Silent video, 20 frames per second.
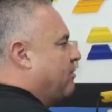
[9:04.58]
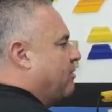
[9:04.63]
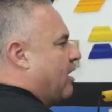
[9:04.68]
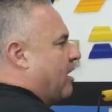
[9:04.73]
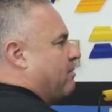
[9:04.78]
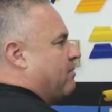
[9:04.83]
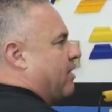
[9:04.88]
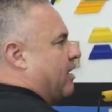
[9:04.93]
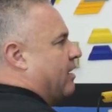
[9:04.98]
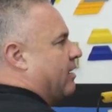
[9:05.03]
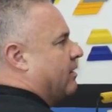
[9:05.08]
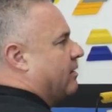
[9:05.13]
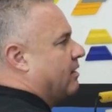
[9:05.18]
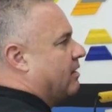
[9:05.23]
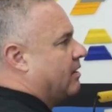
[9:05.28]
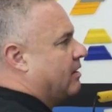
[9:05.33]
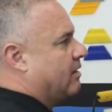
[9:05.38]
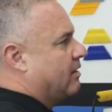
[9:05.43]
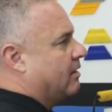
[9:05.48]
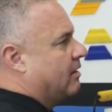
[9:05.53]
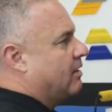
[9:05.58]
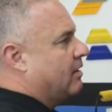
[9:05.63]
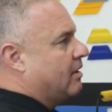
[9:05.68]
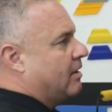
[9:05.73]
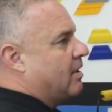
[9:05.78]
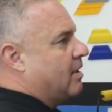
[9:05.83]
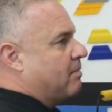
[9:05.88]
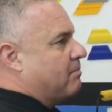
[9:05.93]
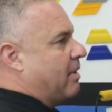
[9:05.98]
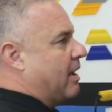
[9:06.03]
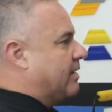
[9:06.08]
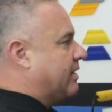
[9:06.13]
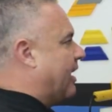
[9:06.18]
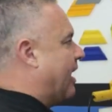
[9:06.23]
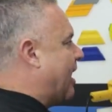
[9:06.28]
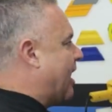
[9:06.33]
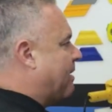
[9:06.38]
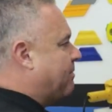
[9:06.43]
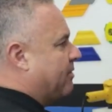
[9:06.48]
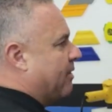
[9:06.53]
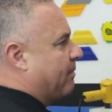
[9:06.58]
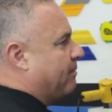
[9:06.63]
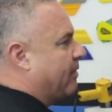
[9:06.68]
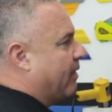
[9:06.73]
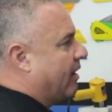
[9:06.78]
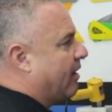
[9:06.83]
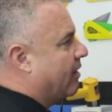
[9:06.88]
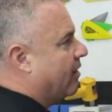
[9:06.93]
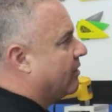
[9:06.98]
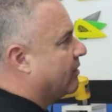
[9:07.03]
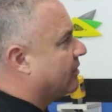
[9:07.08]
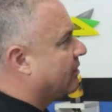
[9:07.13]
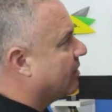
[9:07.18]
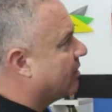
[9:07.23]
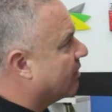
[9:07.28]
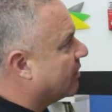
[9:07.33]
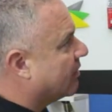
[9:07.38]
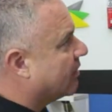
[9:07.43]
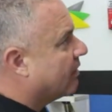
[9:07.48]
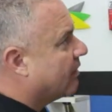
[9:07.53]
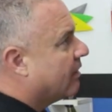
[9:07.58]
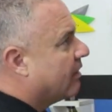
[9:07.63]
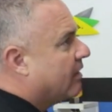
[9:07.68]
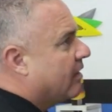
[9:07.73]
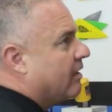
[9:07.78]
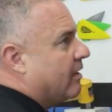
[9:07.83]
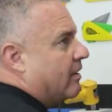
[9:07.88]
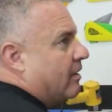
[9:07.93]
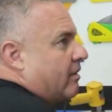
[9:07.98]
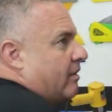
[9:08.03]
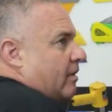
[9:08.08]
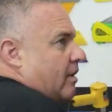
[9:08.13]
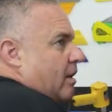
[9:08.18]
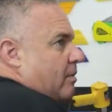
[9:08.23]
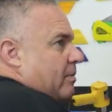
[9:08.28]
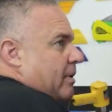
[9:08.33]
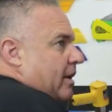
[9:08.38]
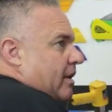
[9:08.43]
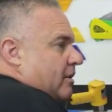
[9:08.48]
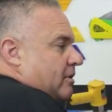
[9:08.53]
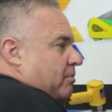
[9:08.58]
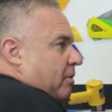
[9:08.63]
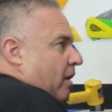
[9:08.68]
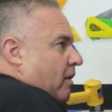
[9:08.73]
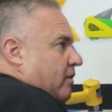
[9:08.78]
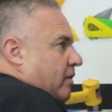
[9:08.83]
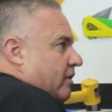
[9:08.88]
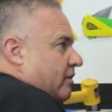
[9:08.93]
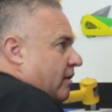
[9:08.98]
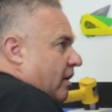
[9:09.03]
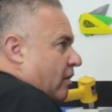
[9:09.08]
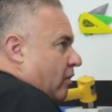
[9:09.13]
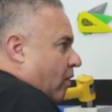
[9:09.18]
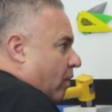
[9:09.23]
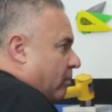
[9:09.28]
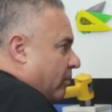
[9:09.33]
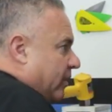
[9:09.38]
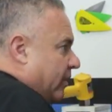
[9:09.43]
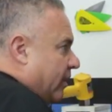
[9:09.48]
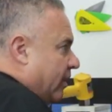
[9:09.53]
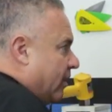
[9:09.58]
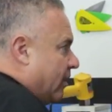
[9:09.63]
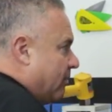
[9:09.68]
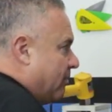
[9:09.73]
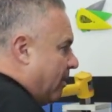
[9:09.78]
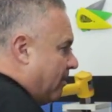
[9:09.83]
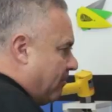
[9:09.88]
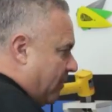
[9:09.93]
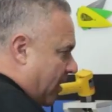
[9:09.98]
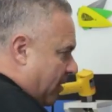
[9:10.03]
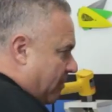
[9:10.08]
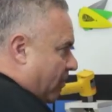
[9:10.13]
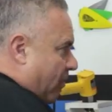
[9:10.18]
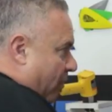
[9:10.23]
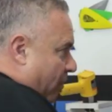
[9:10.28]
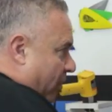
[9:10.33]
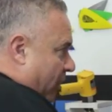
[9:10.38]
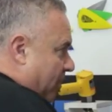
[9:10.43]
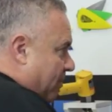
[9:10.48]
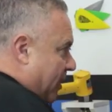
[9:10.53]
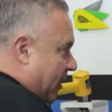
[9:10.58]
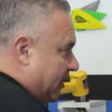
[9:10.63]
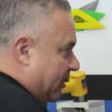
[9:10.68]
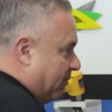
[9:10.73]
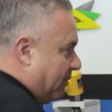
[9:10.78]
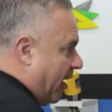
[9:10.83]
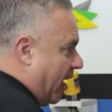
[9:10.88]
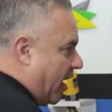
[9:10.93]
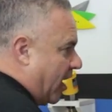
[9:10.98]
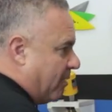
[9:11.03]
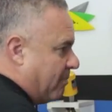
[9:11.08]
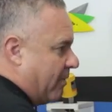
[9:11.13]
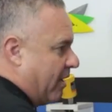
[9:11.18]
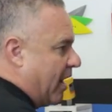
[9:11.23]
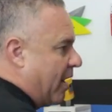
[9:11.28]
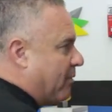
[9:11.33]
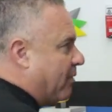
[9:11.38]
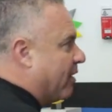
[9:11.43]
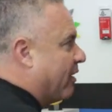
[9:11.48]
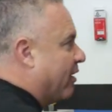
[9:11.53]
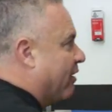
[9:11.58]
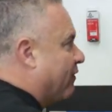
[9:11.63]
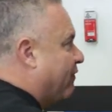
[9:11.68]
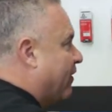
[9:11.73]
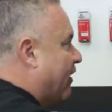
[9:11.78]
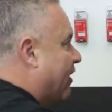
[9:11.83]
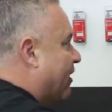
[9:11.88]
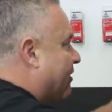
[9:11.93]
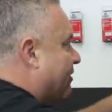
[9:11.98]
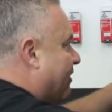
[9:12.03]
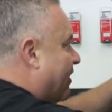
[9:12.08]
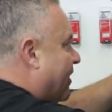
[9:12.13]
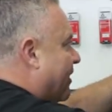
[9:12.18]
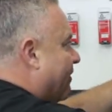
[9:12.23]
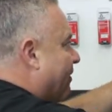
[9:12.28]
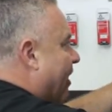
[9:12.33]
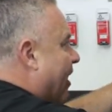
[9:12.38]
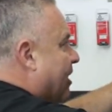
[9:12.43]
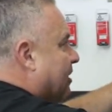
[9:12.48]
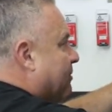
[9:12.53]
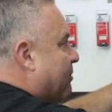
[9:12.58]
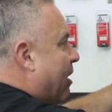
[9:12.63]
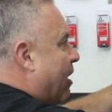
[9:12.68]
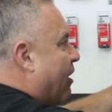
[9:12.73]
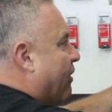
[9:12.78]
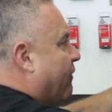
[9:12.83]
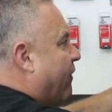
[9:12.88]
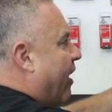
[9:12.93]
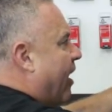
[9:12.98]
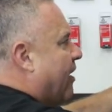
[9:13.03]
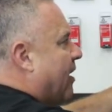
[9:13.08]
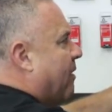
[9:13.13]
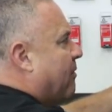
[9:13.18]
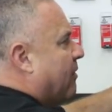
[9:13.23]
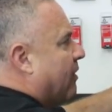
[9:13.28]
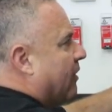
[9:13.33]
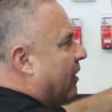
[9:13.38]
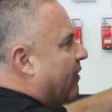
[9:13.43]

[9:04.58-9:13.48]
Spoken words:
about my gap up there is, you know, being as perfect as I normally get them. I'm more worried about the bottom and how we're going to finish it. As a matter of fact, I'm going to